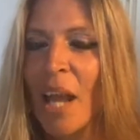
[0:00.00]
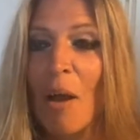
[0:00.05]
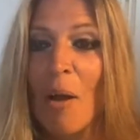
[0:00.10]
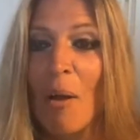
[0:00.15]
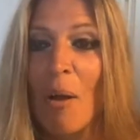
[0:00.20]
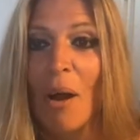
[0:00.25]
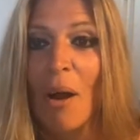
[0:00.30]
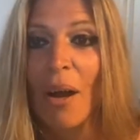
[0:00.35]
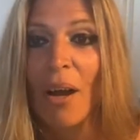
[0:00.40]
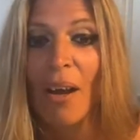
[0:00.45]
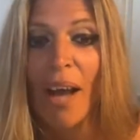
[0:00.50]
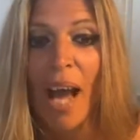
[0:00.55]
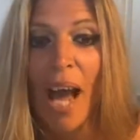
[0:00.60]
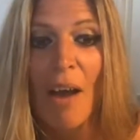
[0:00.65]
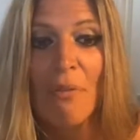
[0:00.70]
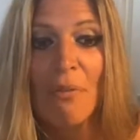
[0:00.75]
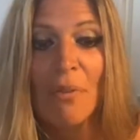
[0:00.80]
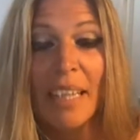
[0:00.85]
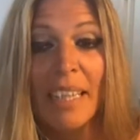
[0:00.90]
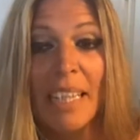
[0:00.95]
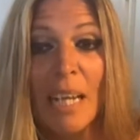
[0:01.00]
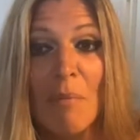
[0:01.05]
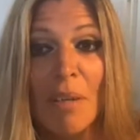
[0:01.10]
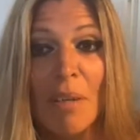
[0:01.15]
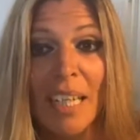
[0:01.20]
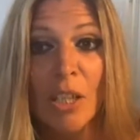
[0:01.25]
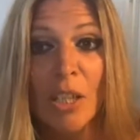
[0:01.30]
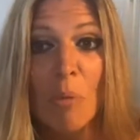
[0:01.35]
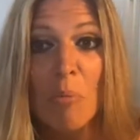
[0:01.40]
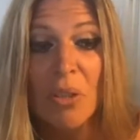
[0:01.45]

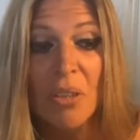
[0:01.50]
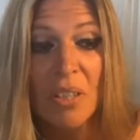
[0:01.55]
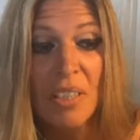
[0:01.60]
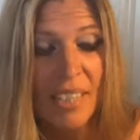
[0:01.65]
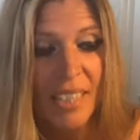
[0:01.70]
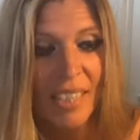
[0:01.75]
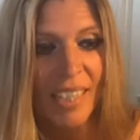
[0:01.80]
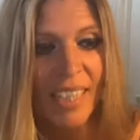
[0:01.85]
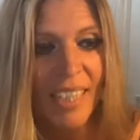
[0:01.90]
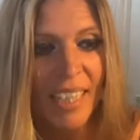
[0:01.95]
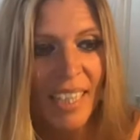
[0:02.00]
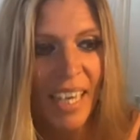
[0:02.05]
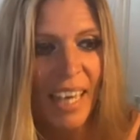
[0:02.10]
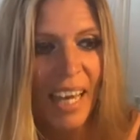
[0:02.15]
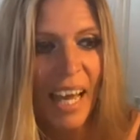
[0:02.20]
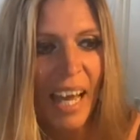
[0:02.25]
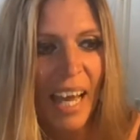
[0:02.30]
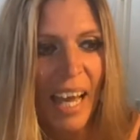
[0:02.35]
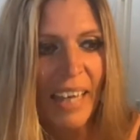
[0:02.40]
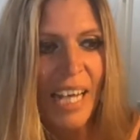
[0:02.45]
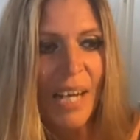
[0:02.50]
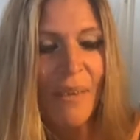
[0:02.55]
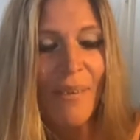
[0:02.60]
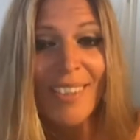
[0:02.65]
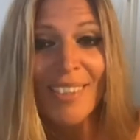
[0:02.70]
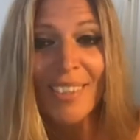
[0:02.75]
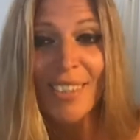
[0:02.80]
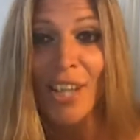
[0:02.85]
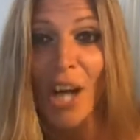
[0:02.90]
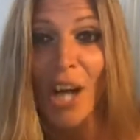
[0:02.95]
African-American community. And I
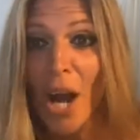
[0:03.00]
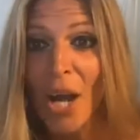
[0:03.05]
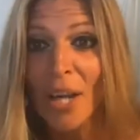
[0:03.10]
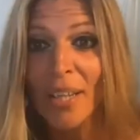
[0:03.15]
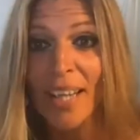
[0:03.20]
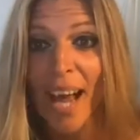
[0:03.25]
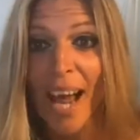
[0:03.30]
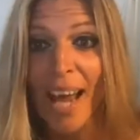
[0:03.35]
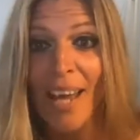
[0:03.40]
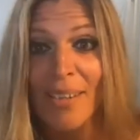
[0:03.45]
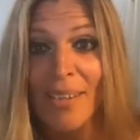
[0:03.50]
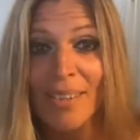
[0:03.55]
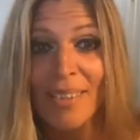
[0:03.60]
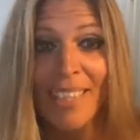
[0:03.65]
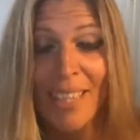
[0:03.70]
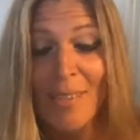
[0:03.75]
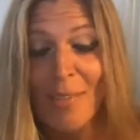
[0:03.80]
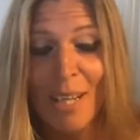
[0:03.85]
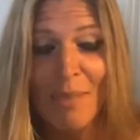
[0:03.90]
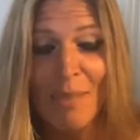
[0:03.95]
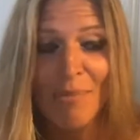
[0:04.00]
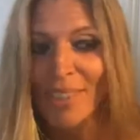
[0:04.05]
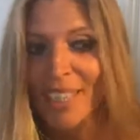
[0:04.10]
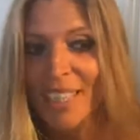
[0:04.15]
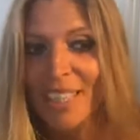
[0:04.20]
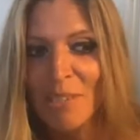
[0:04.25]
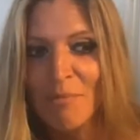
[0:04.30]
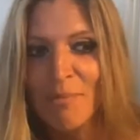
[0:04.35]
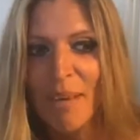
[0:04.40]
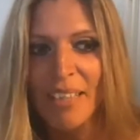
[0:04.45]
was, God, I understand what I'm
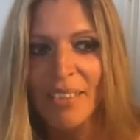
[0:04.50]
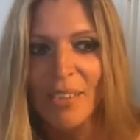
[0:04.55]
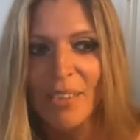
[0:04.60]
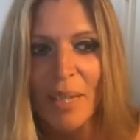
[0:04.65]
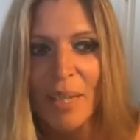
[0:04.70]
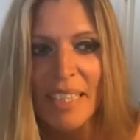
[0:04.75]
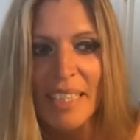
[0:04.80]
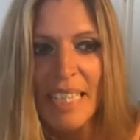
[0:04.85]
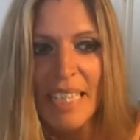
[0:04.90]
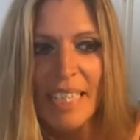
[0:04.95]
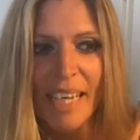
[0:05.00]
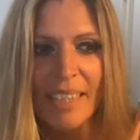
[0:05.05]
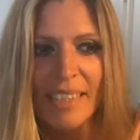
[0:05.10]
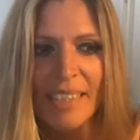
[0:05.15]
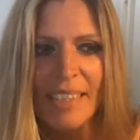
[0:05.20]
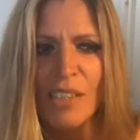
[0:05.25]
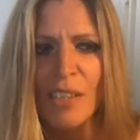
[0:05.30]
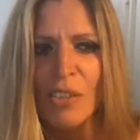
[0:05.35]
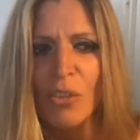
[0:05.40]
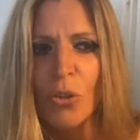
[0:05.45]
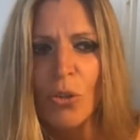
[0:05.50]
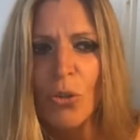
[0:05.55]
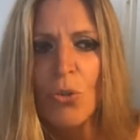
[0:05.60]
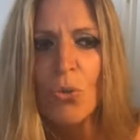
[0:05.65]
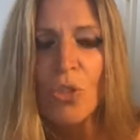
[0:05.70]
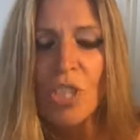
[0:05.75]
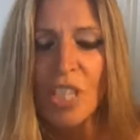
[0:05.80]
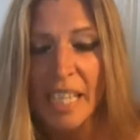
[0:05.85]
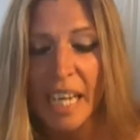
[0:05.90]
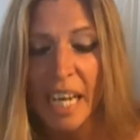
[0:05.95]
talking about. The resilience is
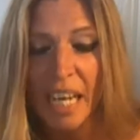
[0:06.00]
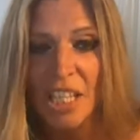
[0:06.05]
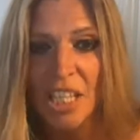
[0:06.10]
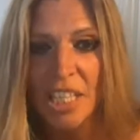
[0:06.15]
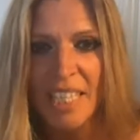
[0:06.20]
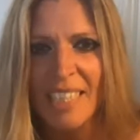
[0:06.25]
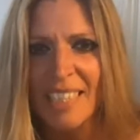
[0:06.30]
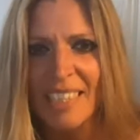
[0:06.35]
huge energy. It's